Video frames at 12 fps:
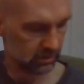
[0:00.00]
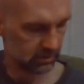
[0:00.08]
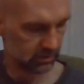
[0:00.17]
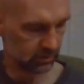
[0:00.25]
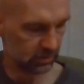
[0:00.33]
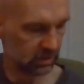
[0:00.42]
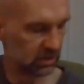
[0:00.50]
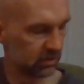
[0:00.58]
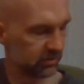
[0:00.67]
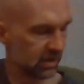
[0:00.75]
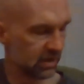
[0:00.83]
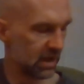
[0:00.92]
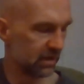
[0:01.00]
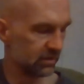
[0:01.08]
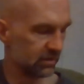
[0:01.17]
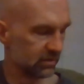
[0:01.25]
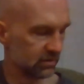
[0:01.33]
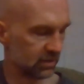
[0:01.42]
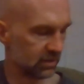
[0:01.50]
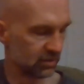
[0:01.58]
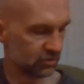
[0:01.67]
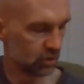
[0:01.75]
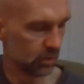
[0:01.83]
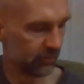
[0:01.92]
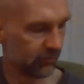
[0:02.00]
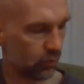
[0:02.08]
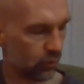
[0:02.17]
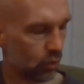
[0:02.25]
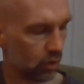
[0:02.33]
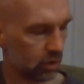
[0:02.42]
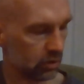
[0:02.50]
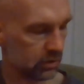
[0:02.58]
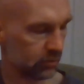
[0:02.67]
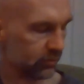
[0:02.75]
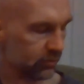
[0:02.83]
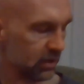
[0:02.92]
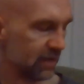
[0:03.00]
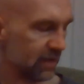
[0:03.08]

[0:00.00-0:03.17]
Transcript: You can hear that sharp 4, so if we have